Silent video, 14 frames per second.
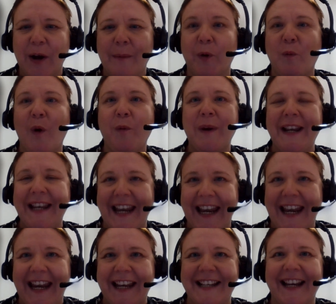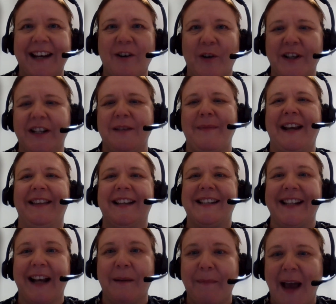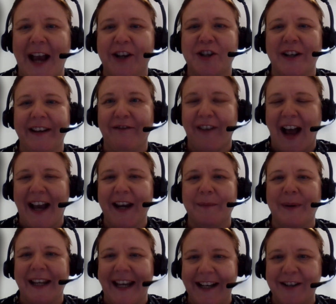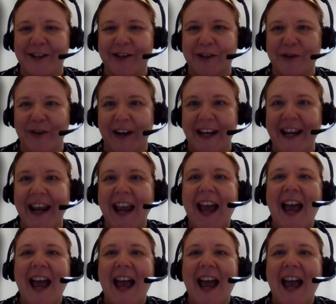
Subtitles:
But what we need in order to make this a commercially viable industry